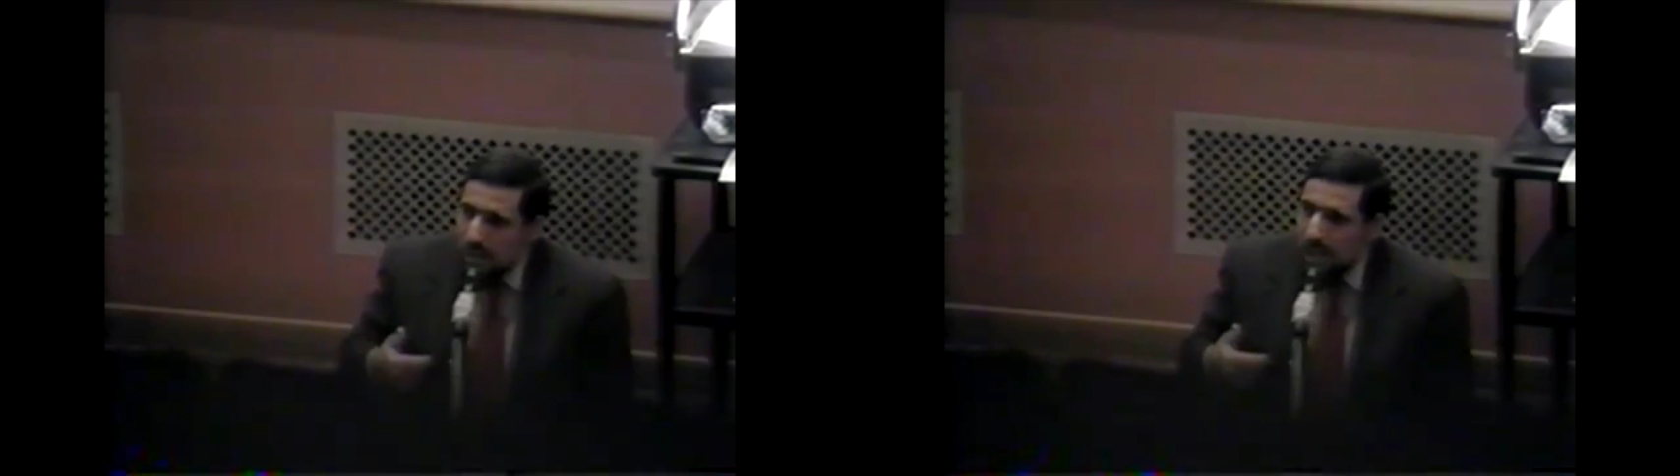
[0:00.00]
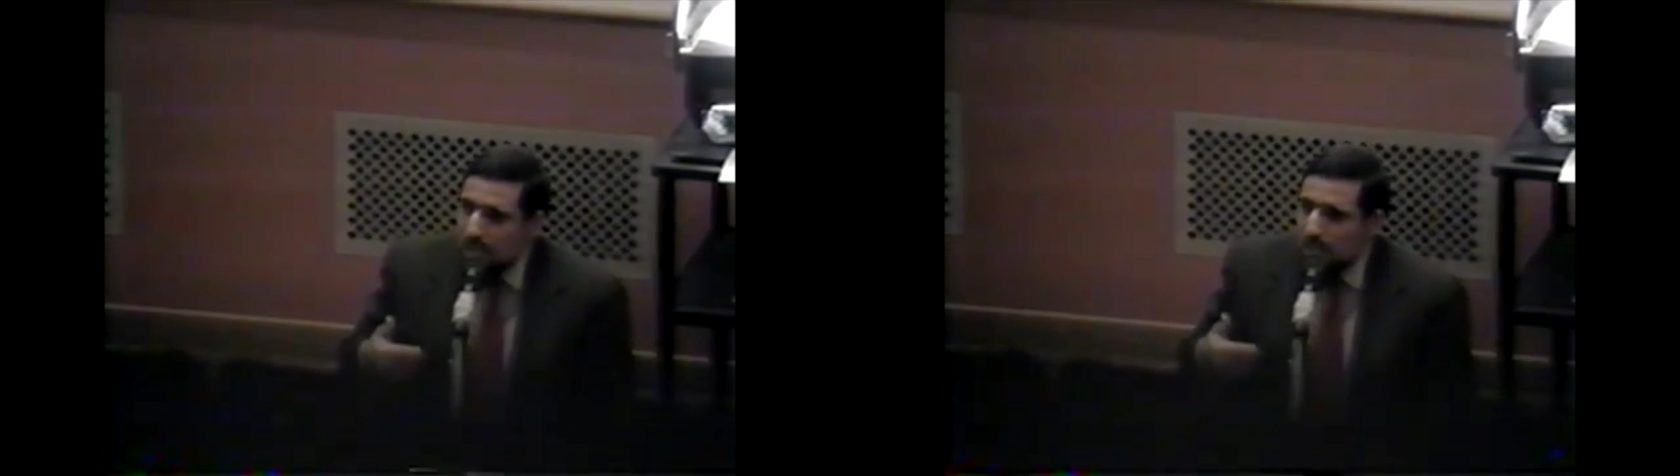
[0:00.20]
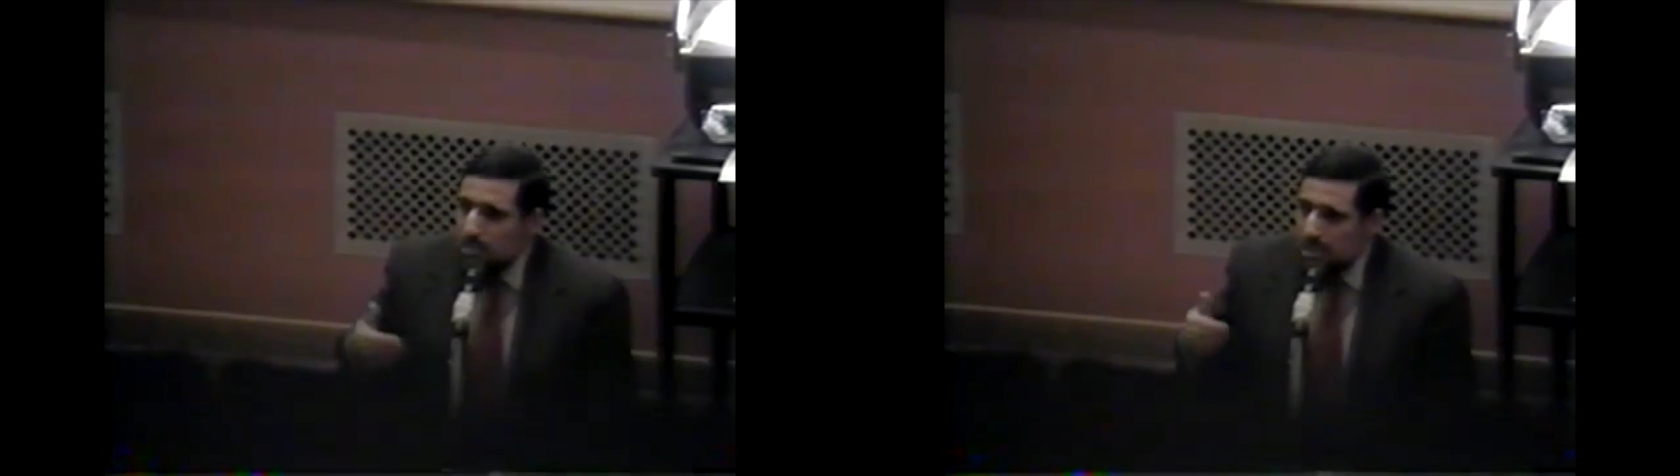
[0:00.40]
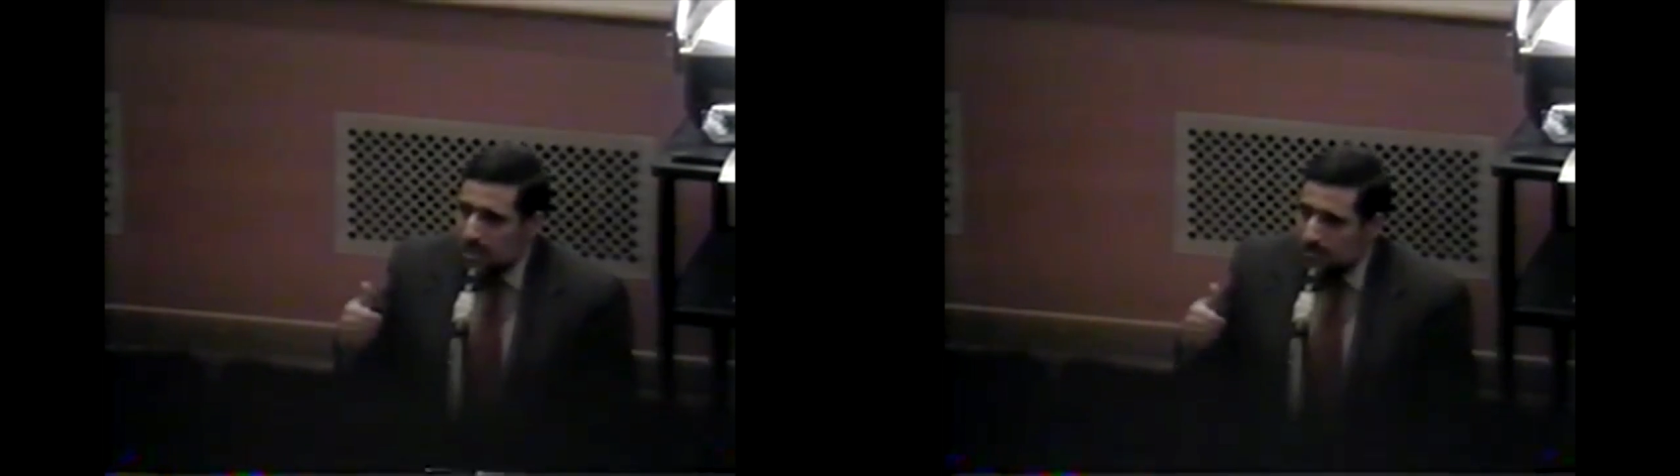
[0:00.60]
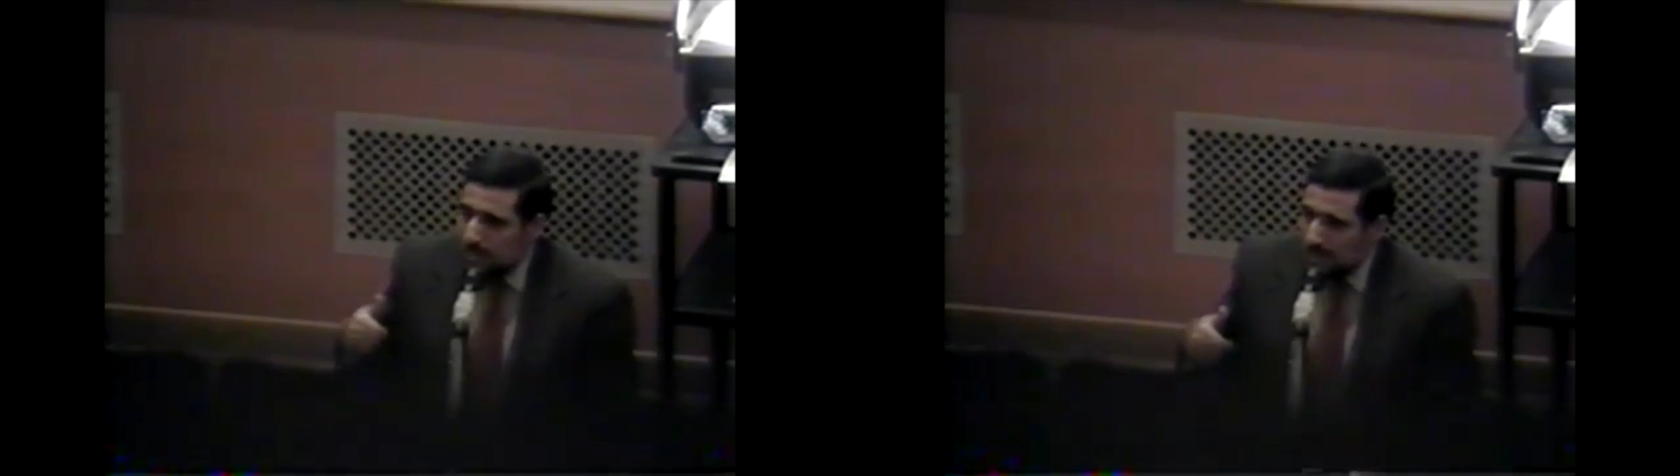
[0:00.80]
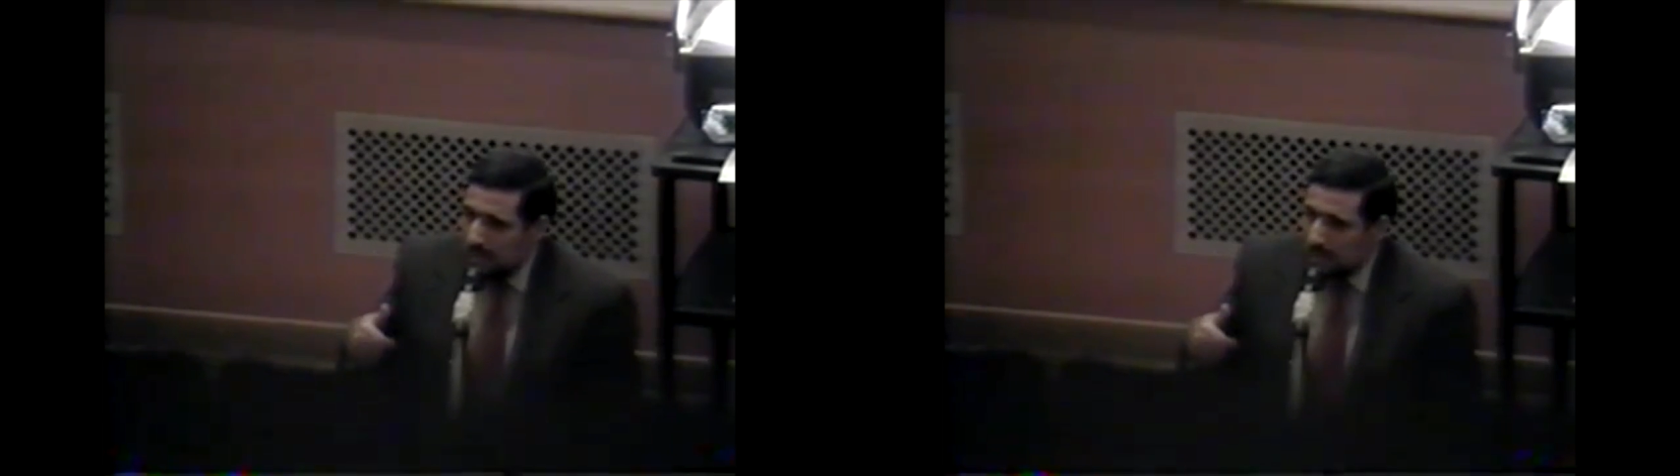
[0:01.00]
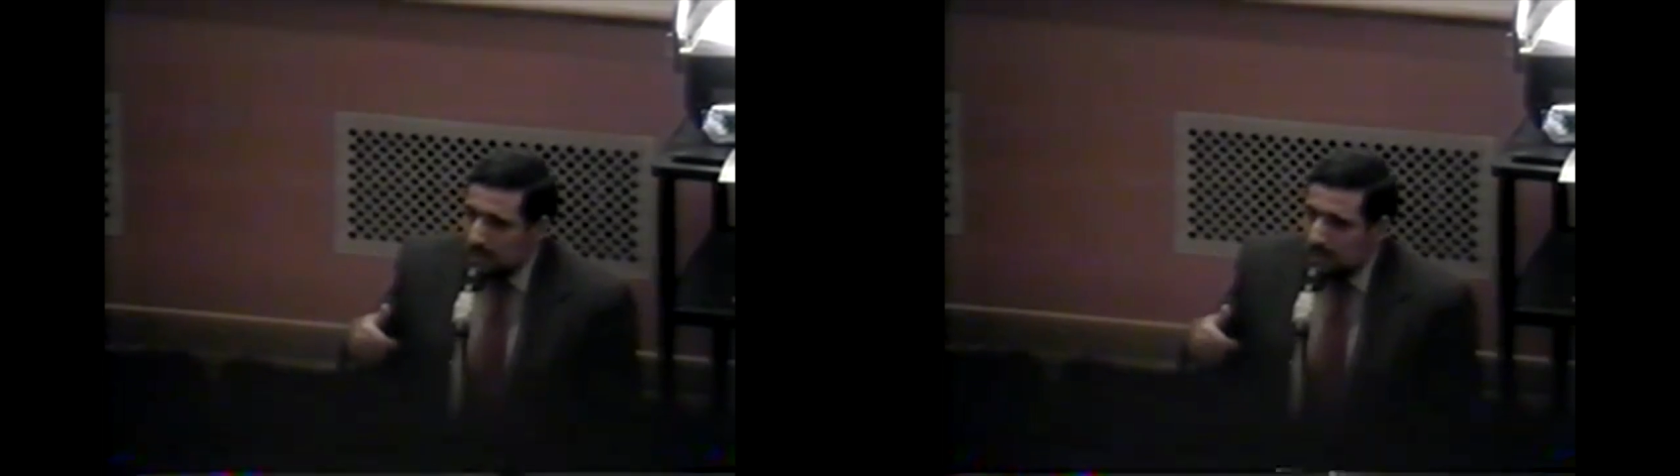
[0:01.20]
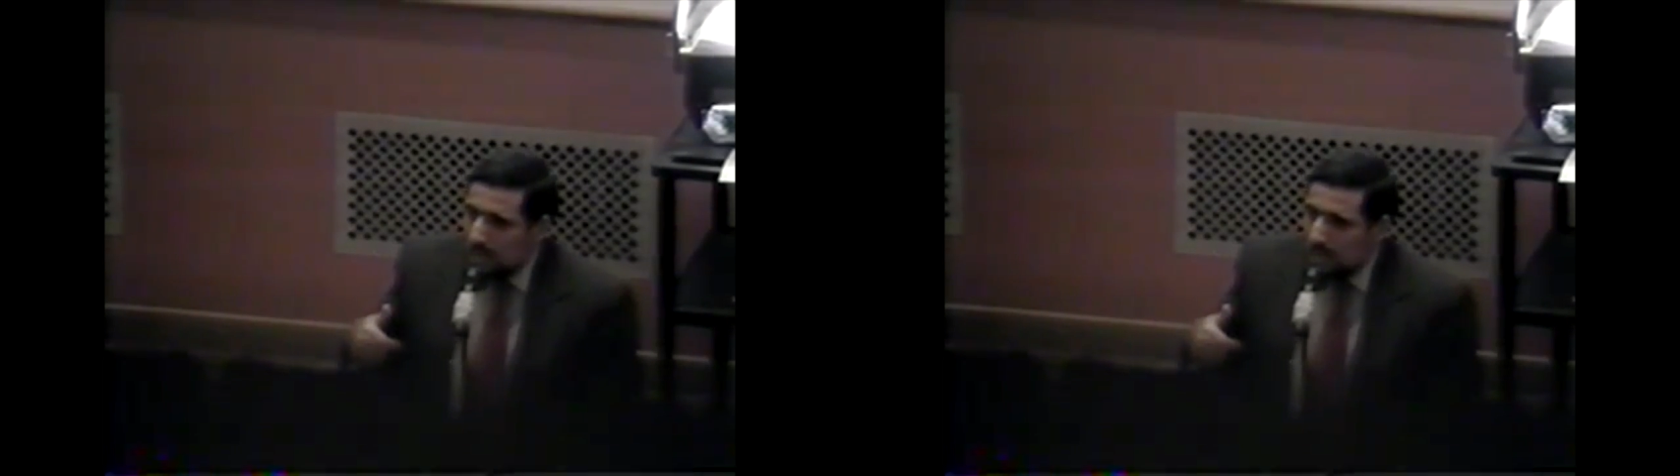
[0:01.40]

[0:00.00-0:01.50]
I used in the beginning.